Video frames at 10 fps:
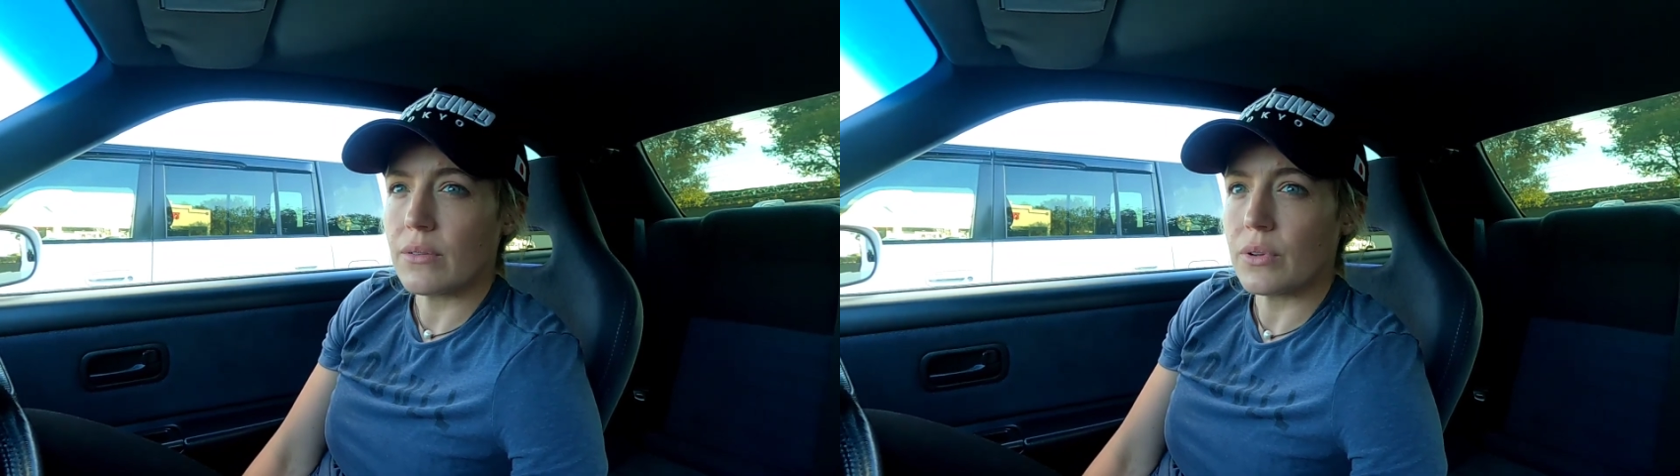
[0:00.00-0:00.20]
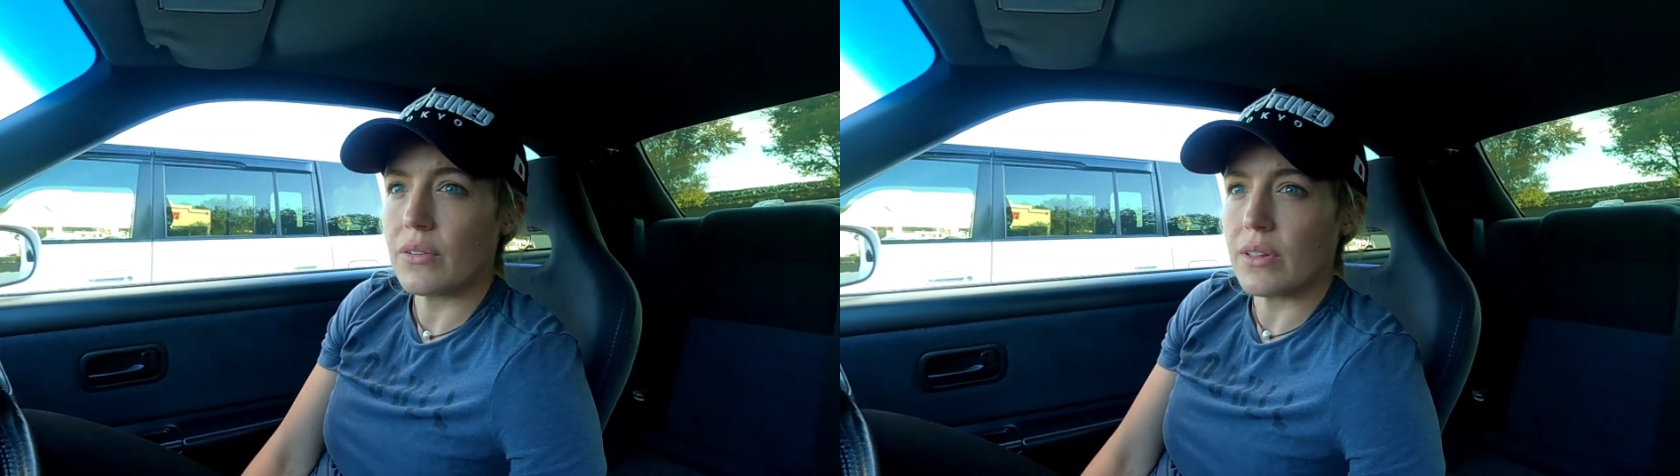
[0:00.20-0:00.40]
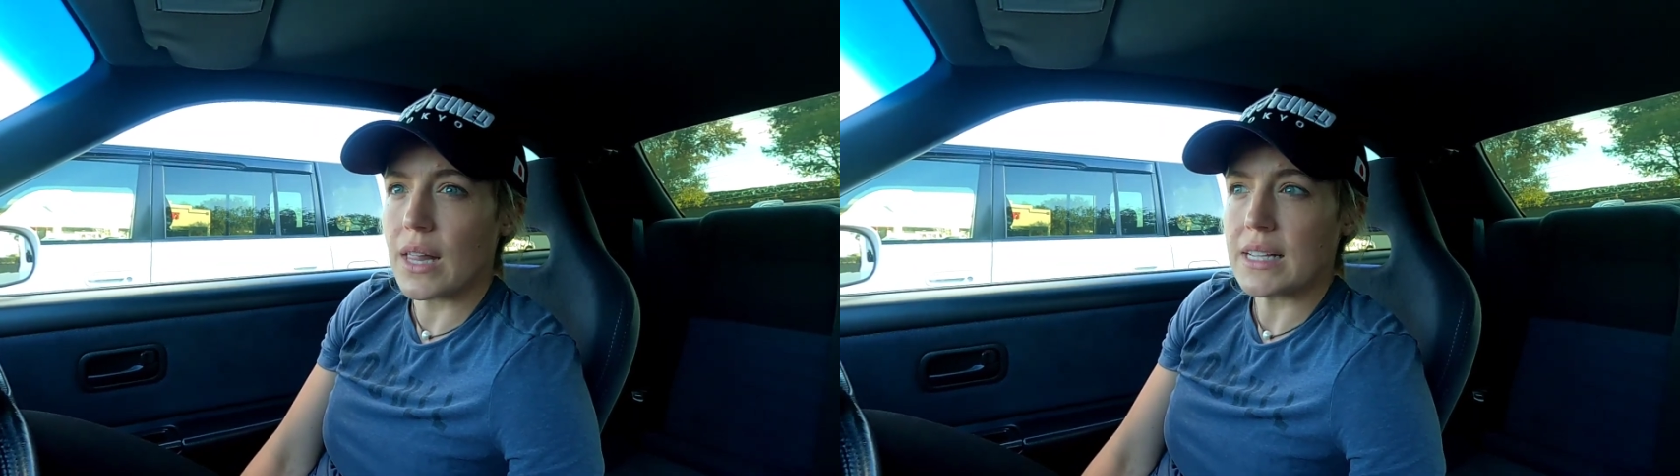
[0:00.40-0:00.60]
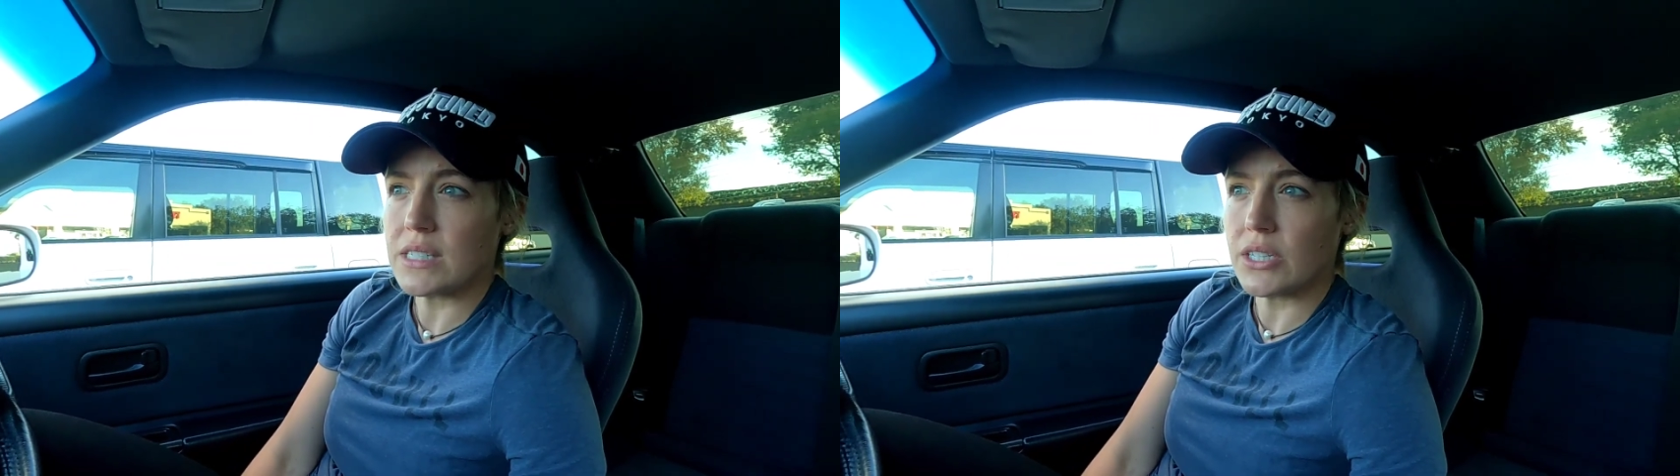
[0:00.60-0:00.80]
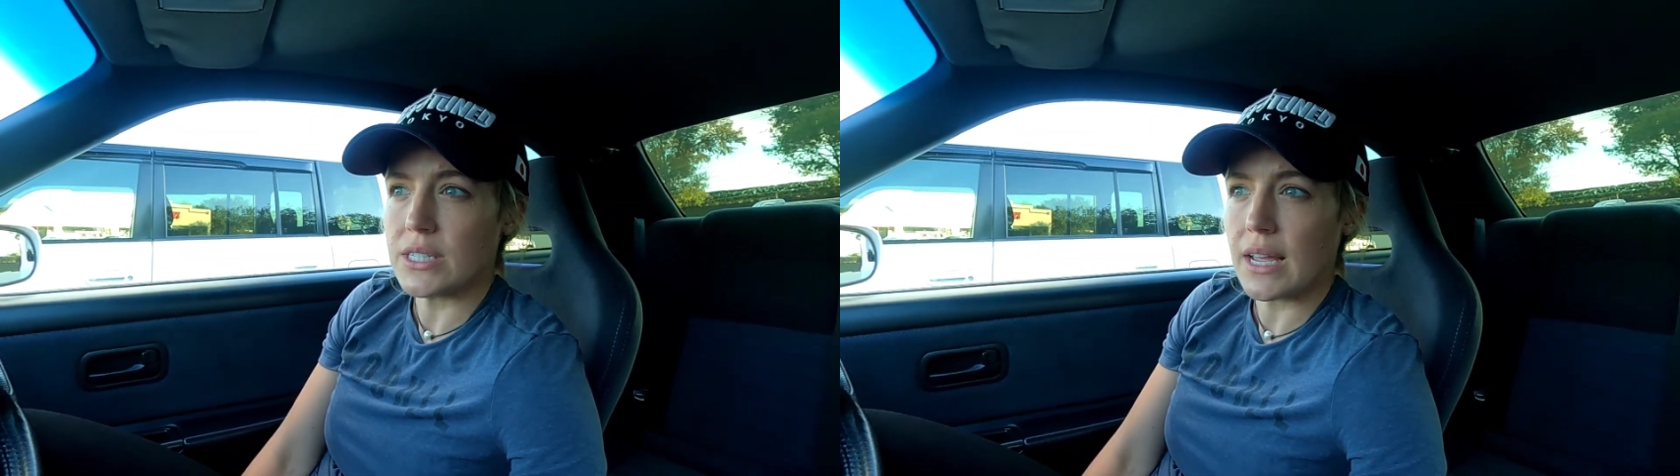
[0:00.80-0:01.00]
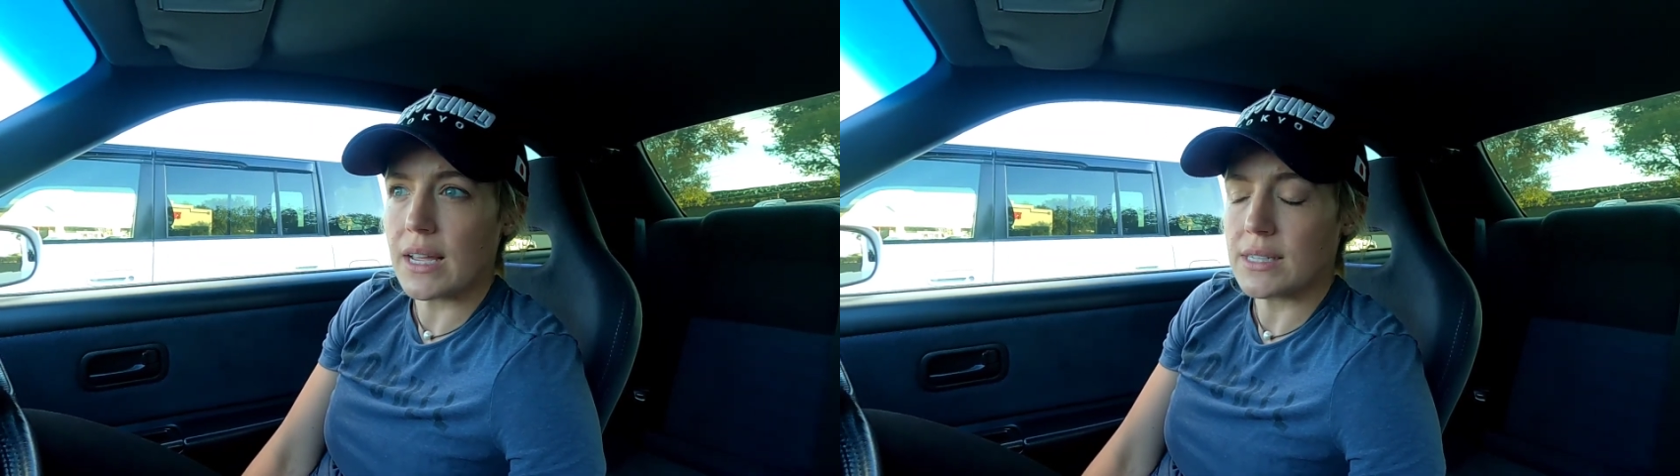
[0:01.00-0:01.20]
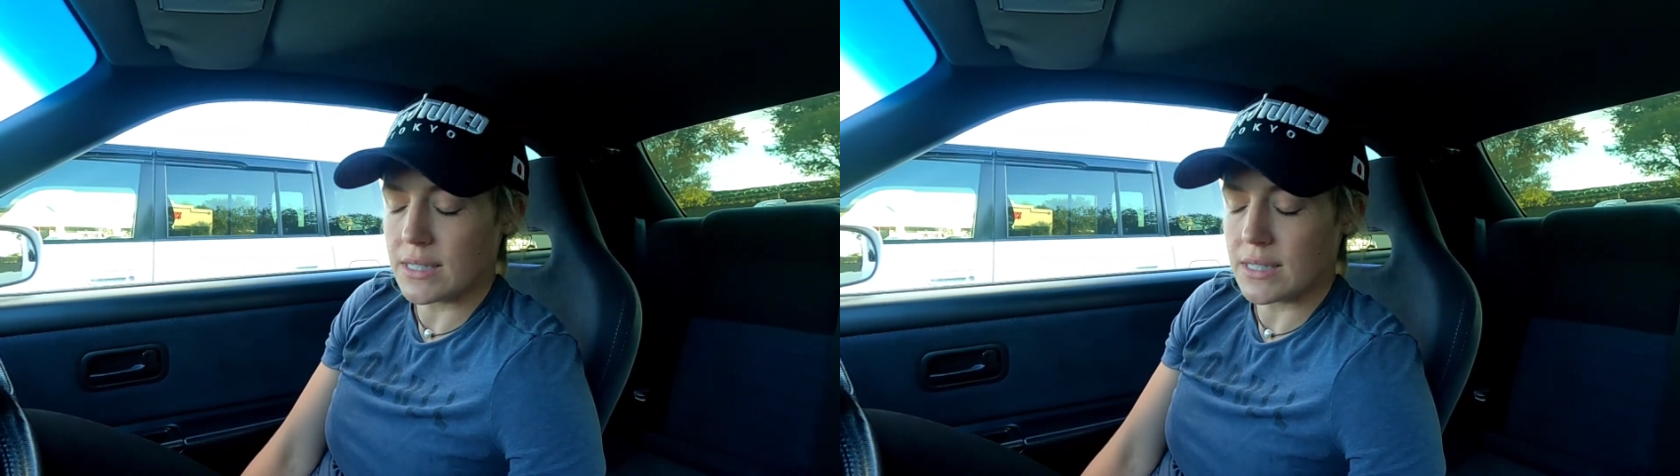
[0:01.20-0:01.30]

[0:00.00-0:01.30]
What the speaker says: whatever the last Thursday